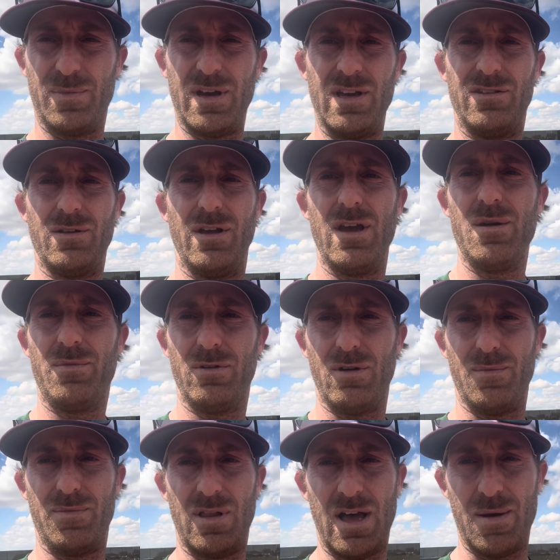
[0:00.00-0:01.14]
he's able to
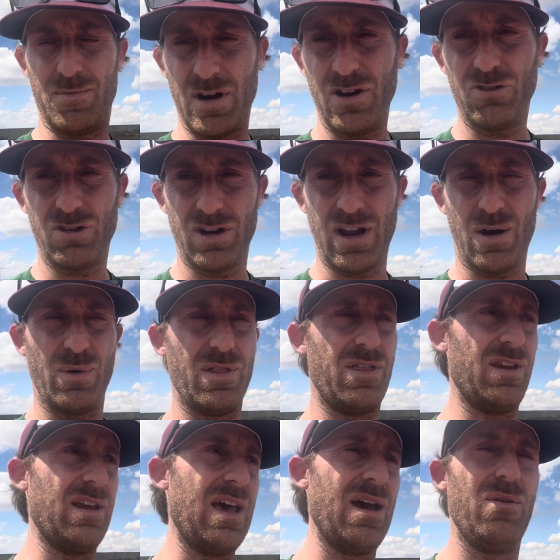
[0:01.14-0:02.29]
apply pressure now with the
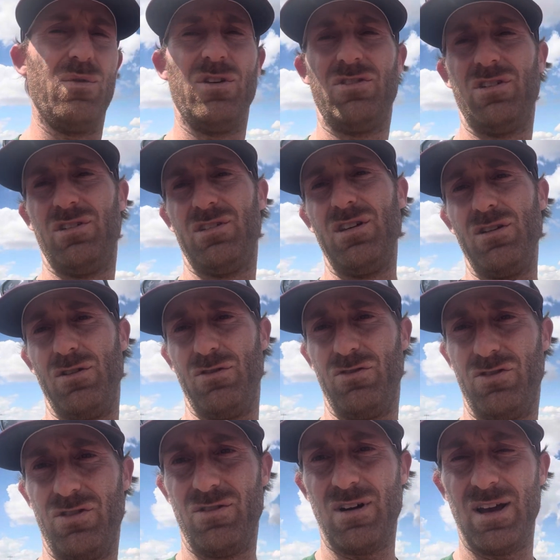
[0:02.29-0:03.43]
net, which is
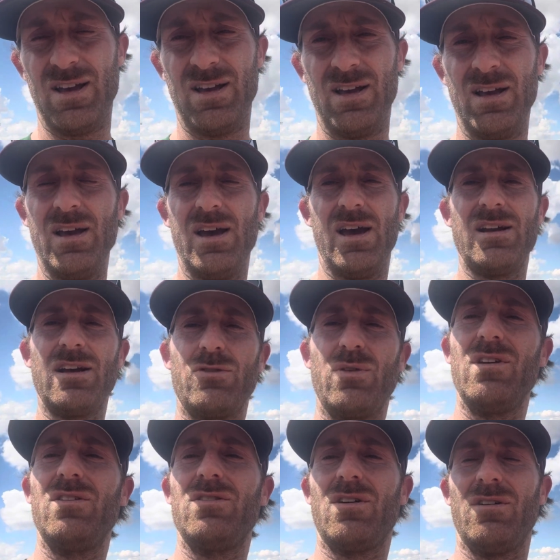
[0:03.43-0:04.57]
huge, right? And that's what
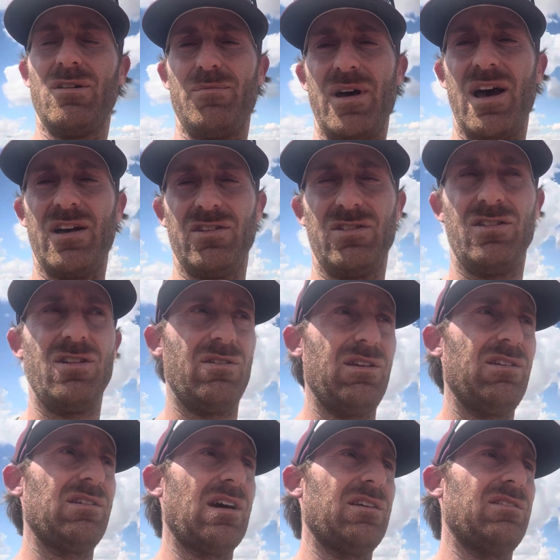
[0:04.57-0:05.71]
you saw in the past too.
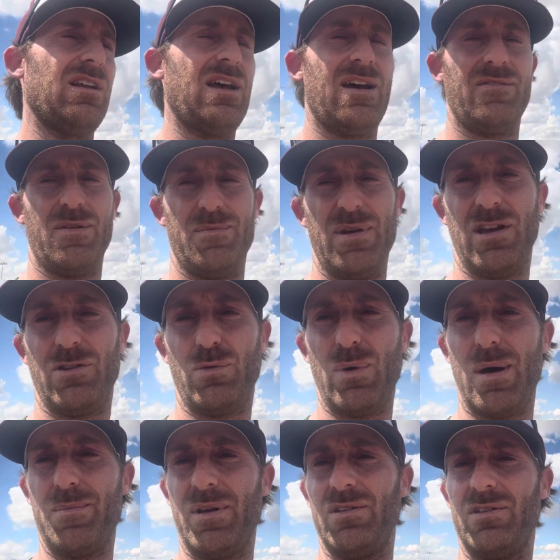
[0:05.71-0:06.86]
These guys didn't have the biggest
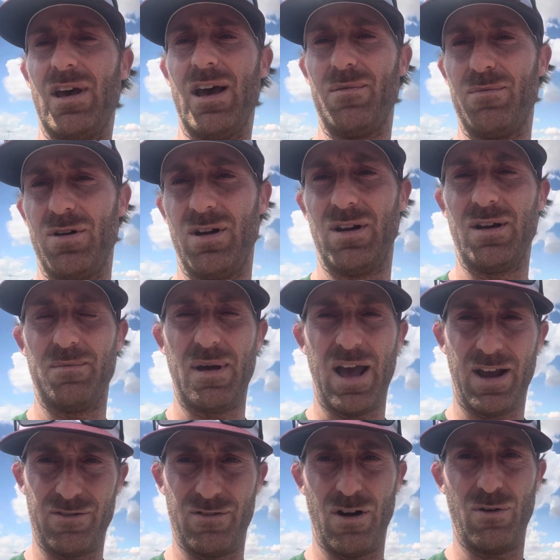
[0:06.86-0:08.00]
weapons, Edberg and
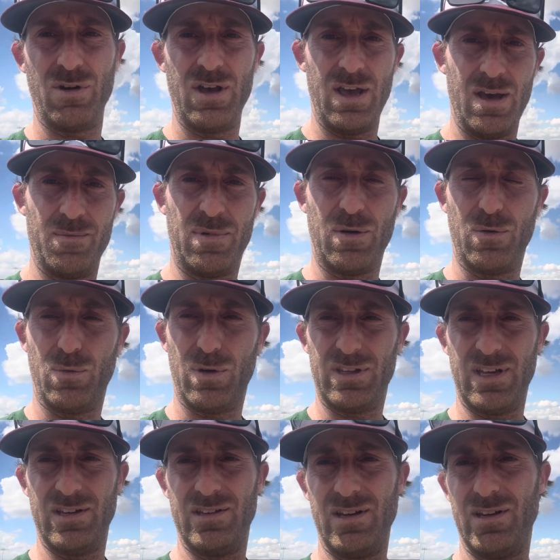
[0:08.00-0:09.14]
McEnroe, but what
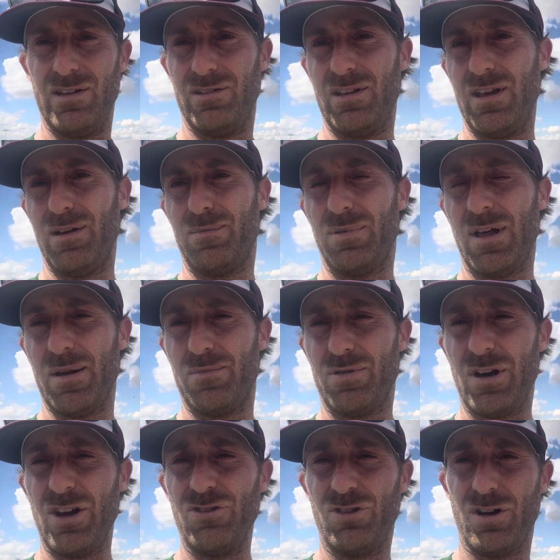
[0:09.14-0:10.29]
they did is they applied
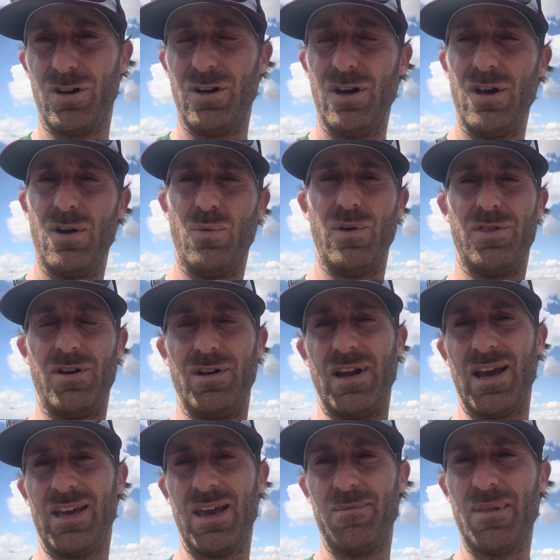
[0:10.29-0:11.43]
pressure with their
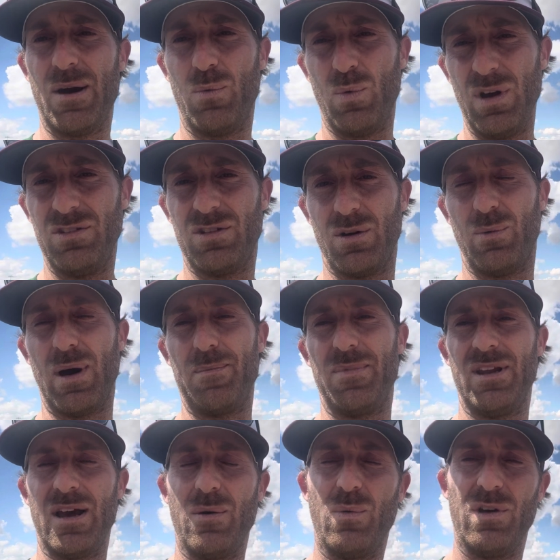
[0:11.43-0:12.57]
net game. That was their weapon.
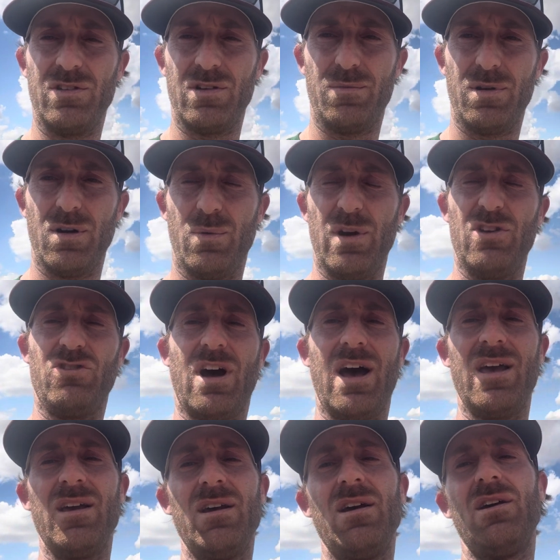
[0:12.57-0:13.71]
That was their put away shot.
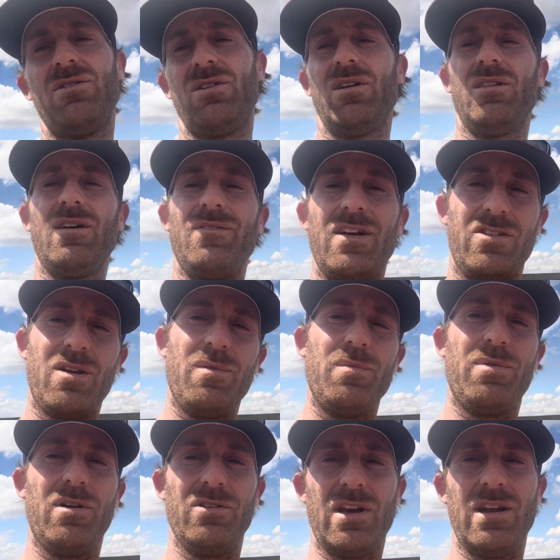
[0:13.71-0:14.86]
So I love that Tommy
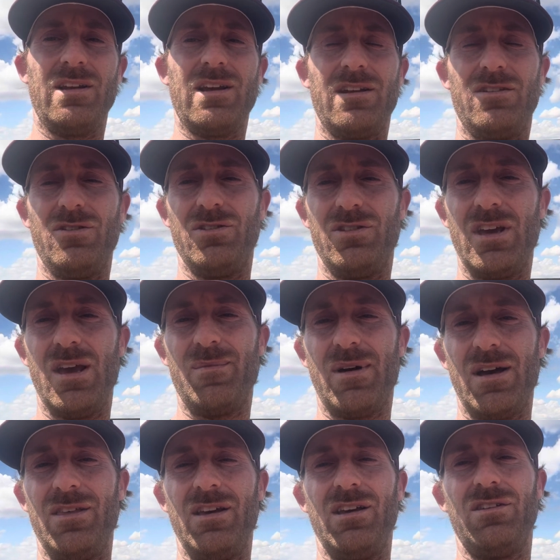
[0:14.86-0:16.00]
Paul's adding that to his game. I
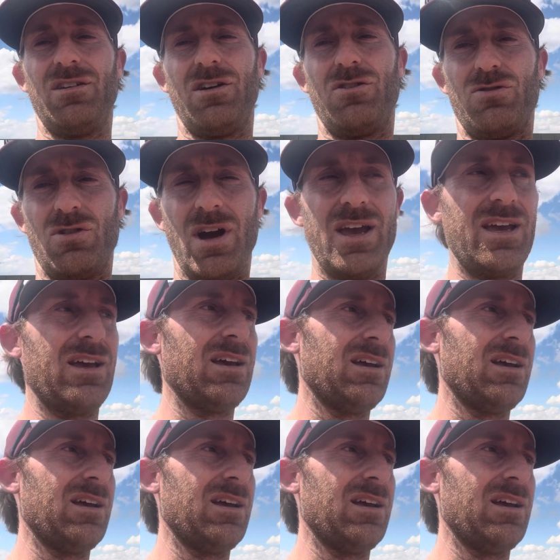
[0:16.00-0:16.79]
think he's a great